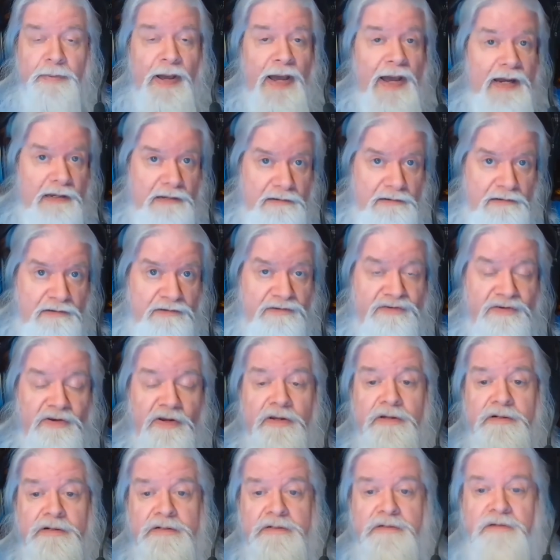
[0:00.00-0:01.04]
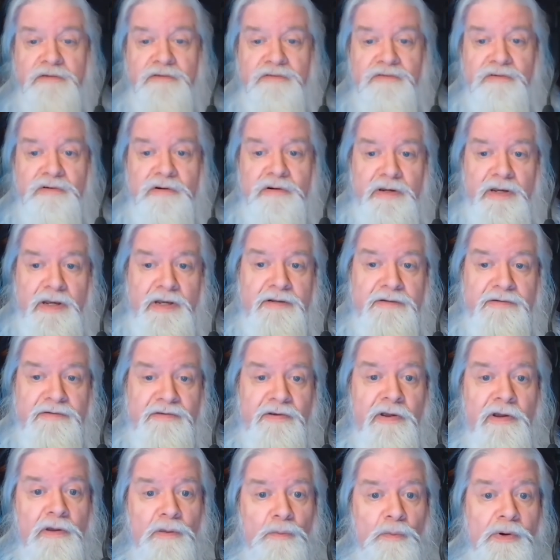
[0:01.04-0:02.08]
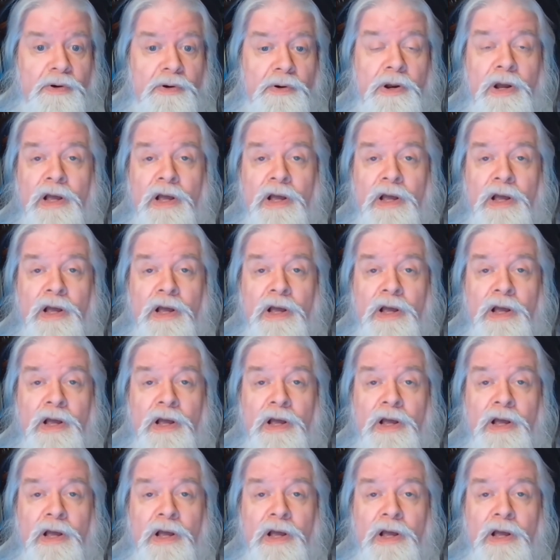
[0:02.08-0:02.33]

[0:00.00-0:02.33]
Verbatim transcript: back in the second edition days where